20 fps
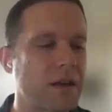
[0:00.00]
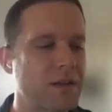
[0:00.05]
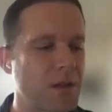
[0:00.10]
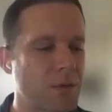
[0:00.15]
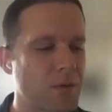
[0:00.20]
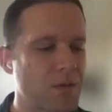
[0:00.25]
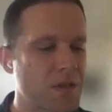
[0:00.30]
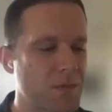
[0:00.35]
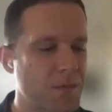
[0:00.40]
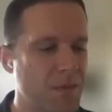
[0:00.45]

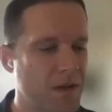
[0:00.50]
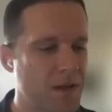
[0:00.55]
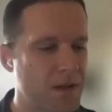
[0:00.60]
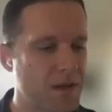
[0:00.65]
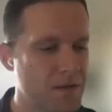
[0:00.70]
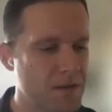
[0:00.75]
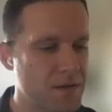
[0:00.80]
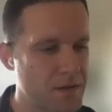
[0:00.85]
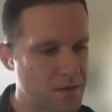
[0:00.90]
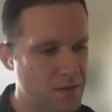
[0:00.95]
don't
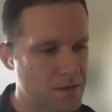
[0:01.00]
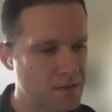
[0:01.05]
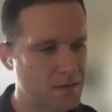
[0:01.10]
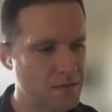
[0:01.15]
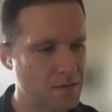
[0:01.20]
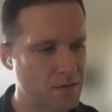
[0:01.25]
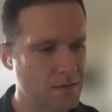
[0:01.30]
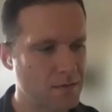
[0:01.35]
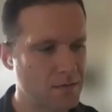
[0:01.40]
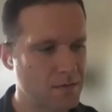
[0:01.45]
spend
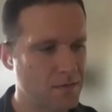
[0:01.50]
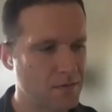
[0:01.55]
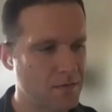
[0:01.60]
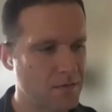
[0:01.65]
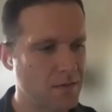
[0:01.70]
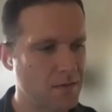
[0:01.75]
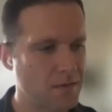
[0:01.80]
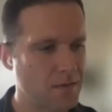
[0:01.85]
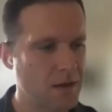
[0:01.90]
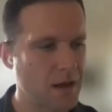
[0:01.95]

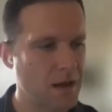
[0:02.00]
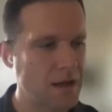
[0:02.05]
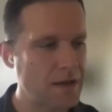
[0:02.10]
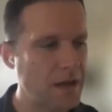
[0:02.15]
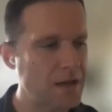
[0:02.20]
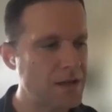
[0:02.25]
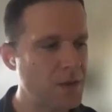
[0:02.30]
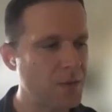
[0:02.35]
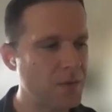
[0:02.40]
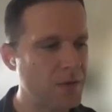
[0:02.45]

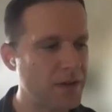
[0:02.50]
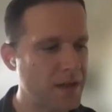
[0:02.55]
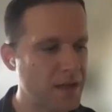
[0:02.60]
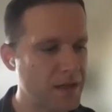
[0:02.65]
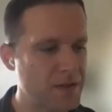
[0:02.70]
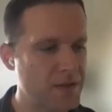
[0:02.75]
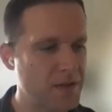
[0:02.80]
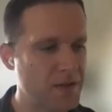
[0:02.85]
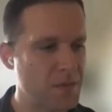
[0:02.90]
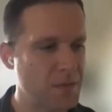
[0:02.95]
I don't
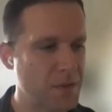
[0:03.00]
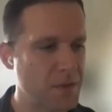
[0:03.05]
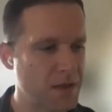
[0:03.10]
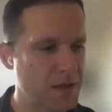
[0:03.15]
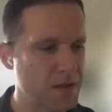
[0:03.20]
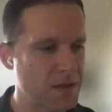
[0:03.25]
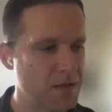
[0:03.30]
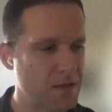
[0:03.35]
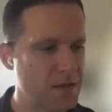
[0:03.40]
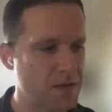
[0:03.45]
get to
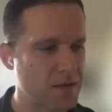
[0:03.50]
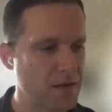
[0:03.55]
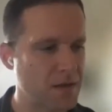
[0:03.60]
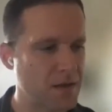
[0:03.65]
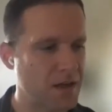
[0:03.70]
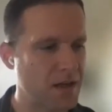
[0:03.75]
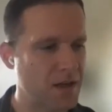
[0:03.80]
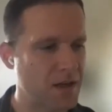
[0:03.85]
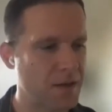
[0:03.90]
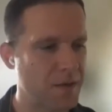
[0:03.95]
spend
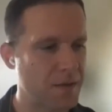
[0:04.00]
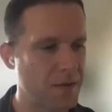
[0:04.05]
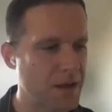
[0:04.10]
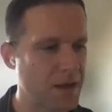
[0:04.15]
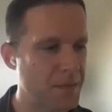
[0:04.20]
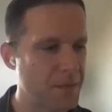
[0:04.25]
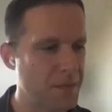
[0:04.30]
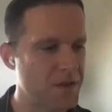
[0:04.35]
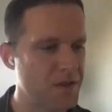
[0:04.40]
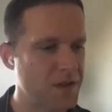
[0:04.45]

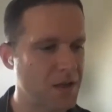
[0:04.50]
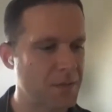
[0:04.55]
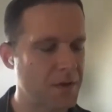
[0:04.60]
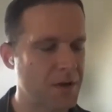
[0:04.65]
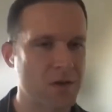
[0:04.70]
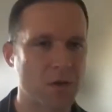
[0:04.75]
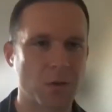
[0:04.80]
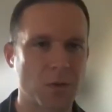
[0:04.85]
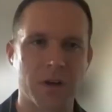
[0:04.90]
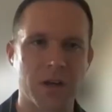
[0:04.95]
that much time
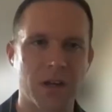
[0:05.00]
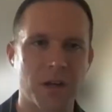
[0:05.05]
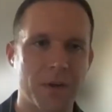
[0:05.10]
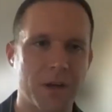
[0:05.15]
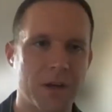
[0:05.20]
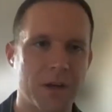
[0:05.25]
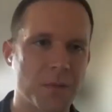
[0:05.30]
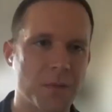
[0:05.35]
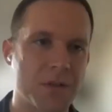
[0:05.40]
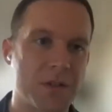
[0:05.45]
actually working on
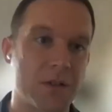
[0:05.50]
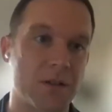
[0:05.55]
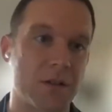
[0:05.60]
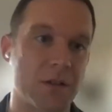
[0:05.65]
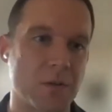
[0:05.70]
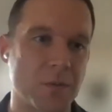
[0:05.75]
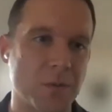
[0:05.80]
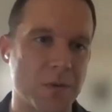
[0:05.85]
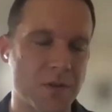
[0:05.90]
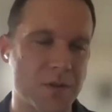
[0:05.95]
my own
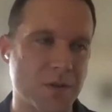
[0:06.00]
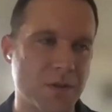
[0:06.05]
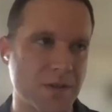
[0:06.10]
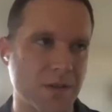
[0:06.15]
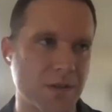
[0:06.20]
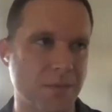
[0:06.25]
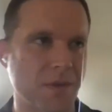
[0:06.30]
material, which is